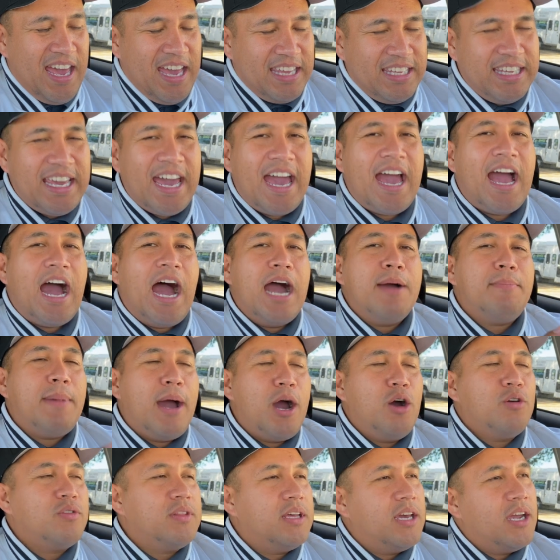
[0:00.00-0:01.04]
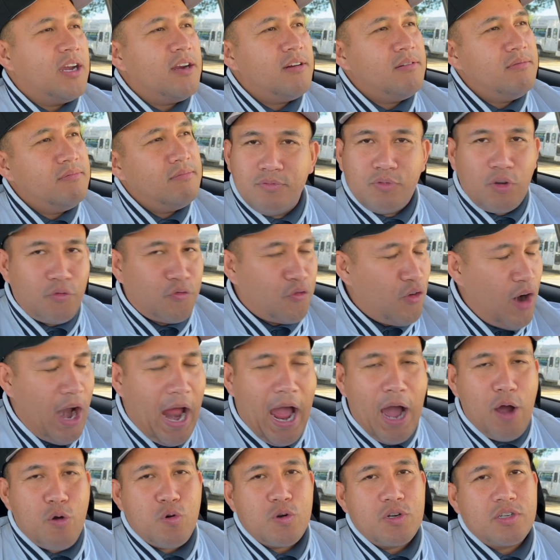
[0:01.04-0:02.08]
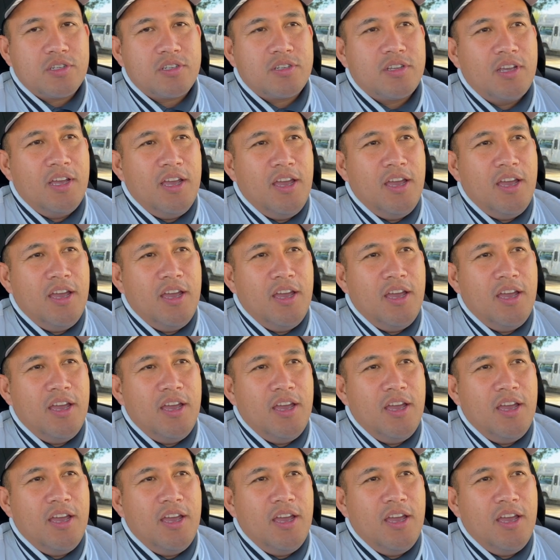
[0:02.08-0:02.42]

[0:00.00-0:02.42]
yeah, I'm out there for hours,